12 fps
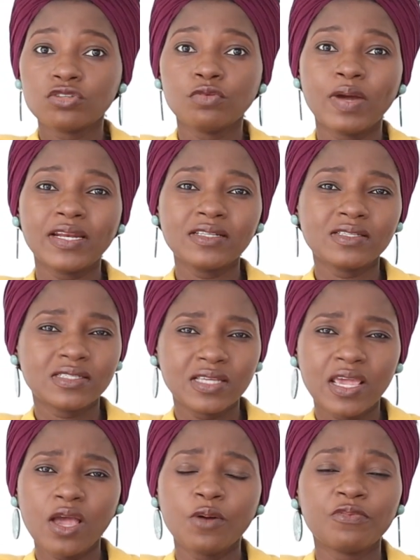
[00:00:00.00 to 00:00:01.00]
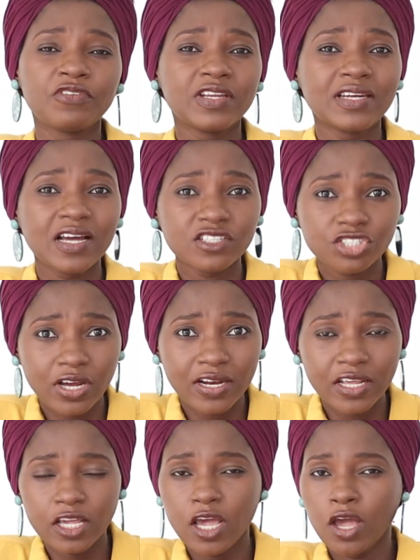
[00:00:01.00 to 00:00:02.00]
You might need to seek help
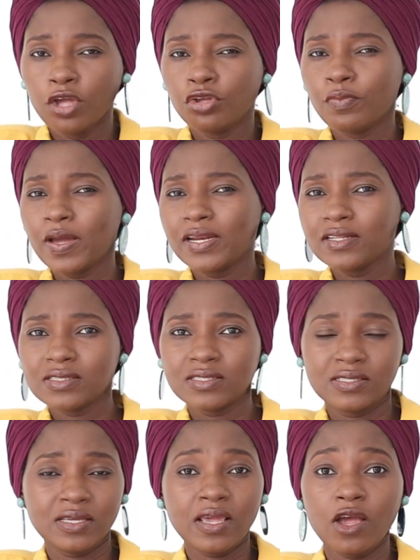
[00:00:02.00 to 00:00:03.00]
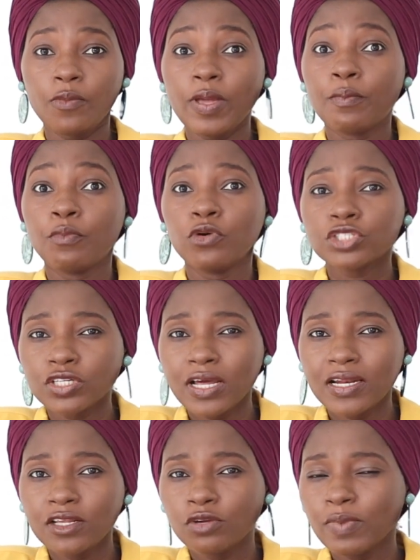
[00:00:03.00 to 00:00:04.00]
financially. You might need to seek help
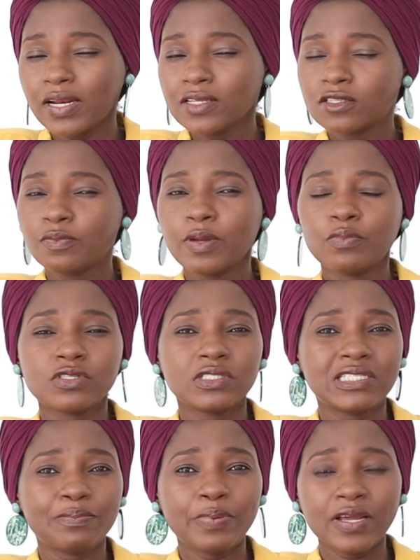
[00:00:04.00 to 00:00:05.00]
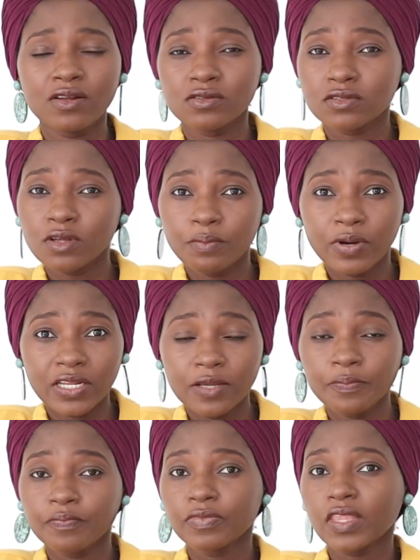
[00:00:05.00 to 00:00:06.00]
emotionally. You might need to be able to depend on
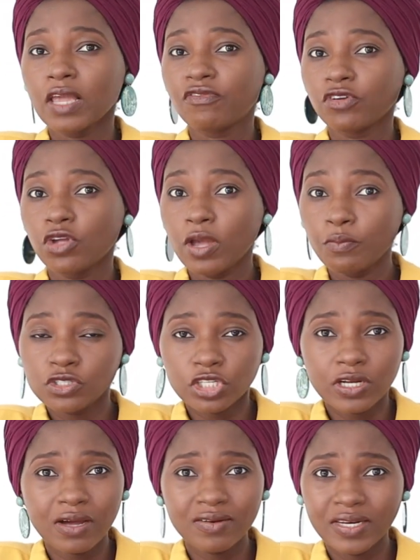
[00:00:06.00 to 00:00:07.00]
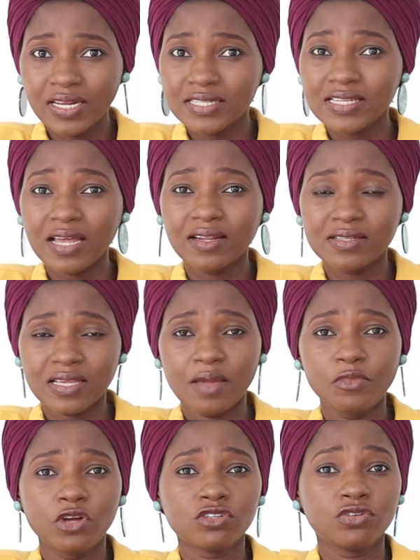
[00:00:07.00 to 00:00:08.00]
somebody for your emotional needs at the
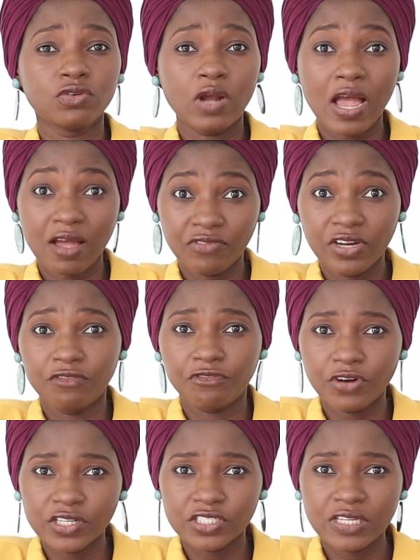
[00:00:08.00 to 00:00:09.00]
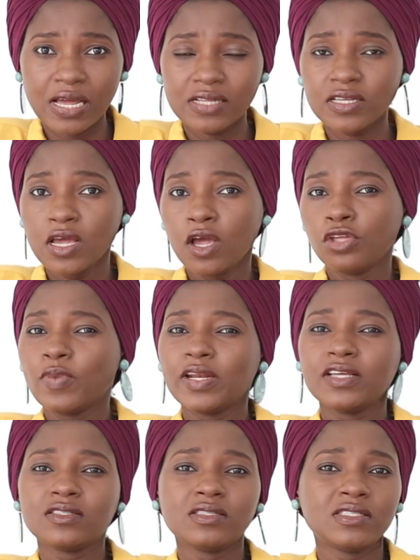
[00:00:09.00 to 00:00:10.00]
time you're having a fresh start. You
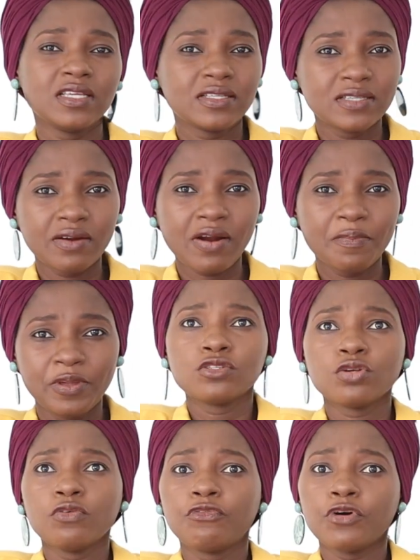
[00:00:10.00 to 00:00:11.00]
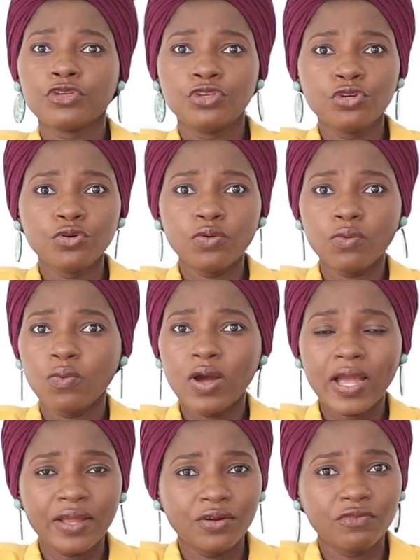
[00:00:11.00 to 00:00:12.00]
might need to seek therapy. So for you,
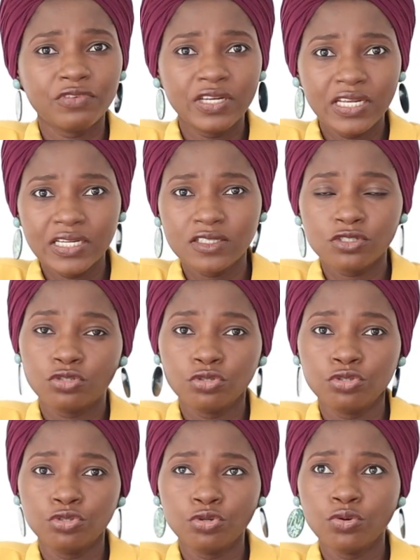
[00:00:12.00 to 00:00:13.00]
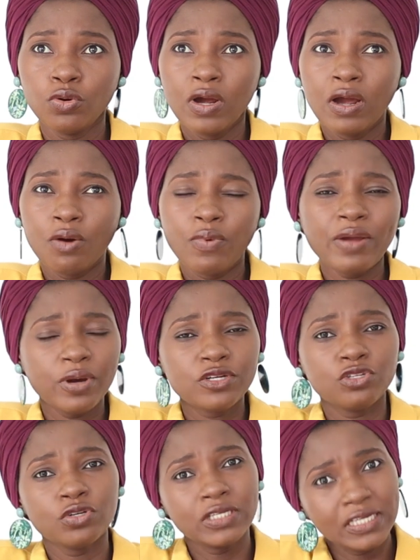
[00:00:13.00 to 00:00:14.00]
what kind of need do you,
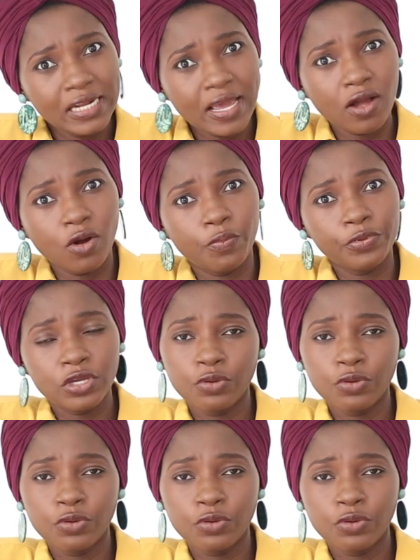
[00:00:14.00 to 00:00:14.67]
where do you need help?